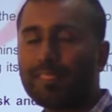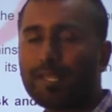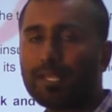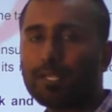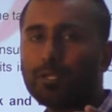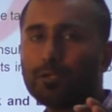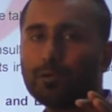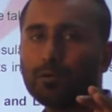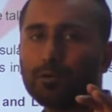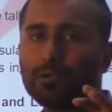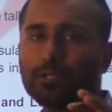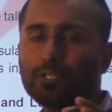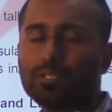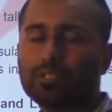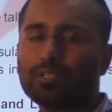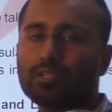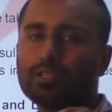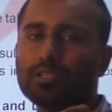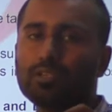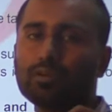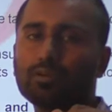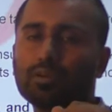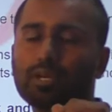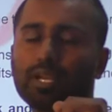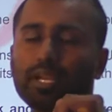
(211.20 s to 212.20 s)
the U-
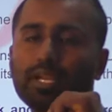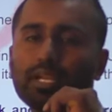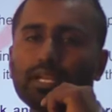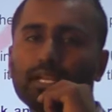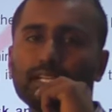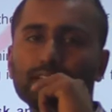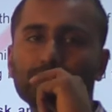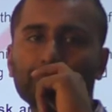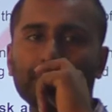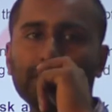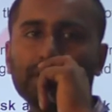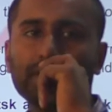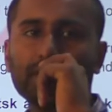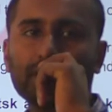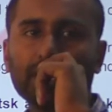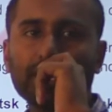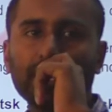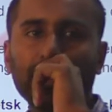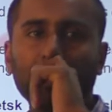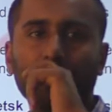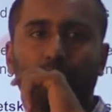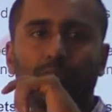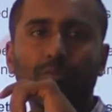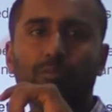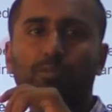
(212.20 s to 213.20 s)
Ukraine has been
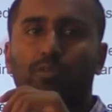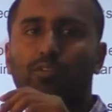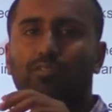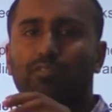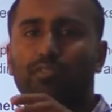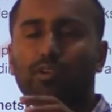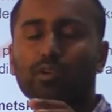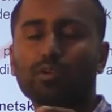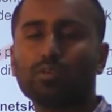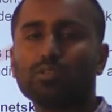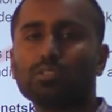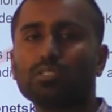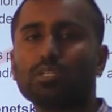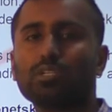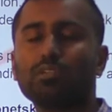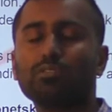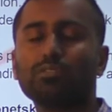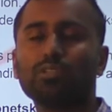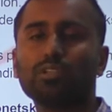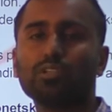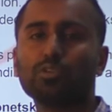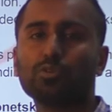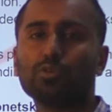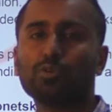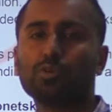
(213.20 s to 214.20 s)
trying to move closer to
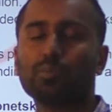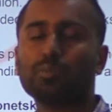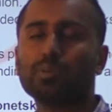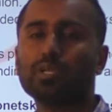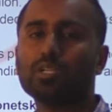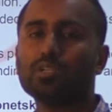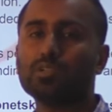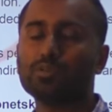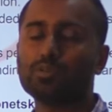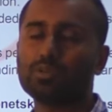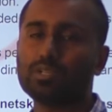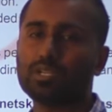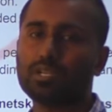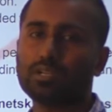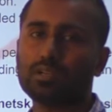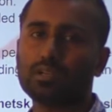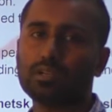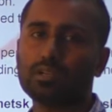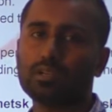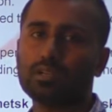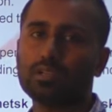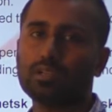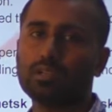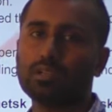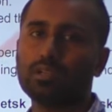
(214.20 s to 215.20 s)
the European Union.
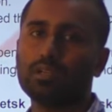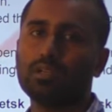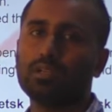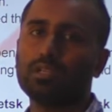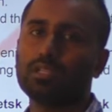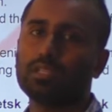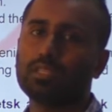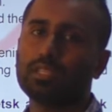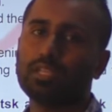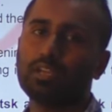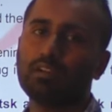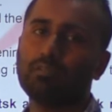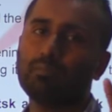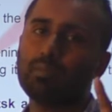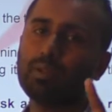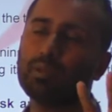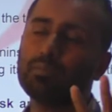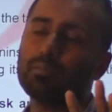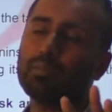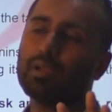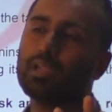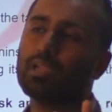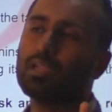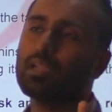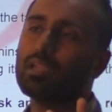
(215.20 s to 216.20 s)
They have
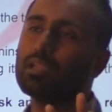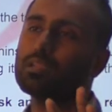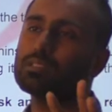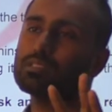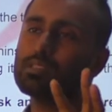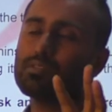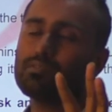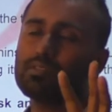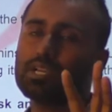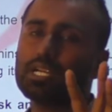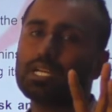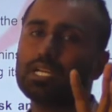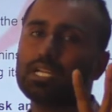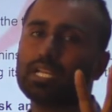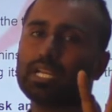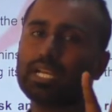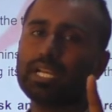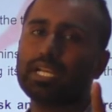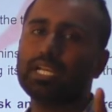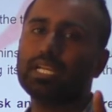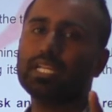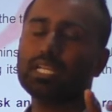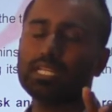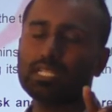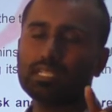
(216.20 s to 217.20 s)
been making several
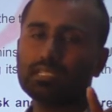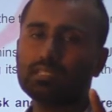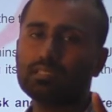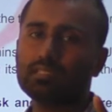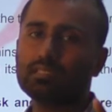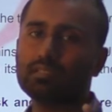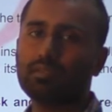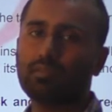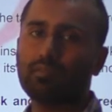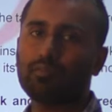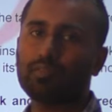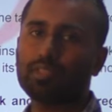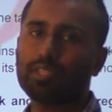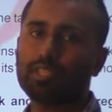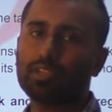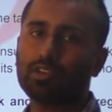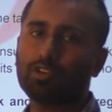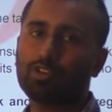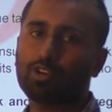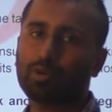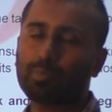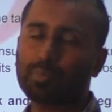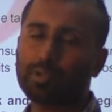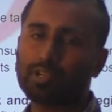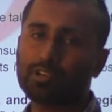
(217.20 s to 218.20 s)
trade deals with the
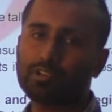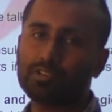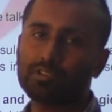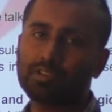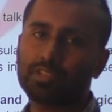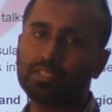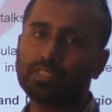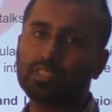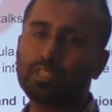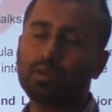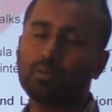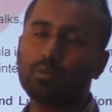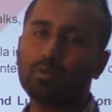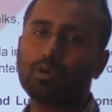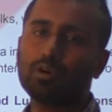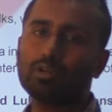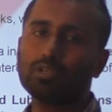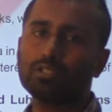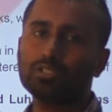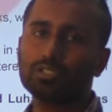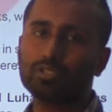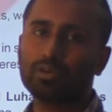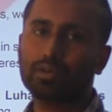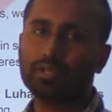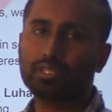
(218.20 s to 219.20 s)
European Union. They
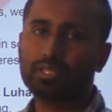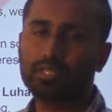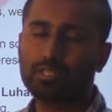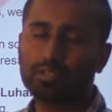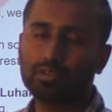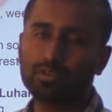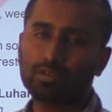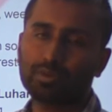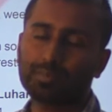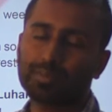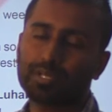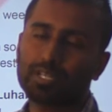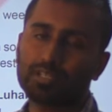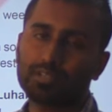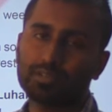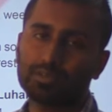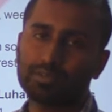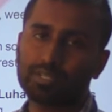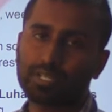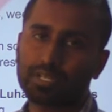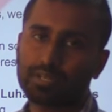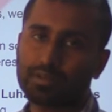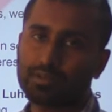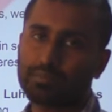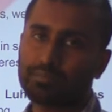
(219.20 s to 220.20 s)
want to join the European
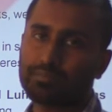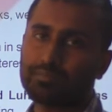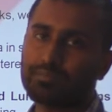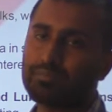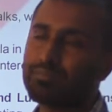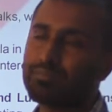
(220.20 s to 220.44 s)
Union.